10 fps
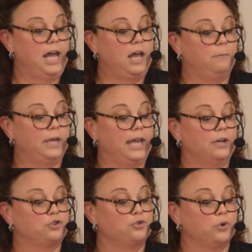and
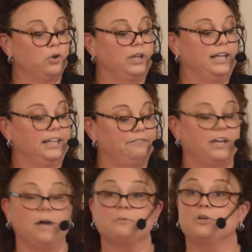began truly
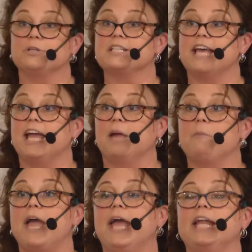living up to his
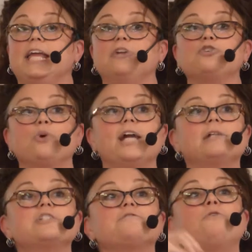name, and he
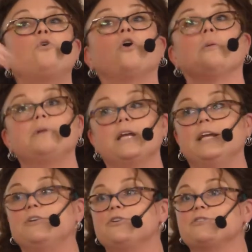transformed
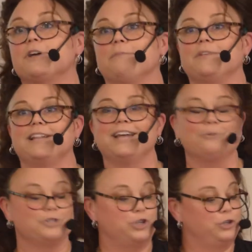into something that
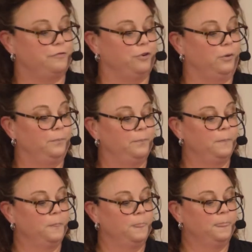was useful.
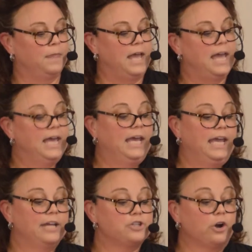
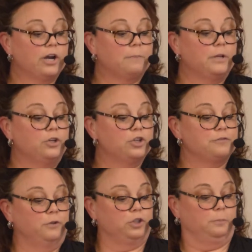He has already been
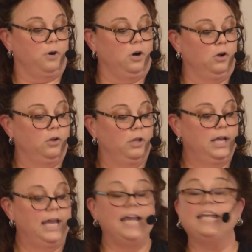useful to Paul,
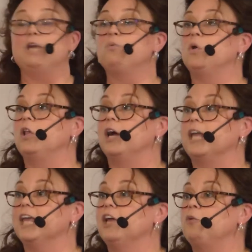and he will
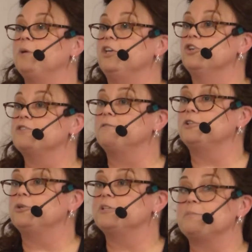again be useful
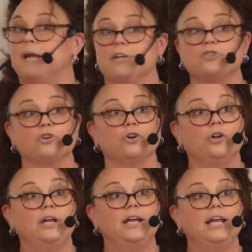to his master
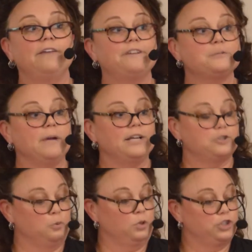if his
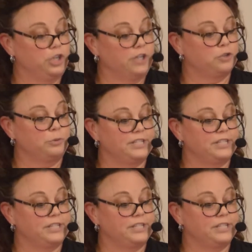master will just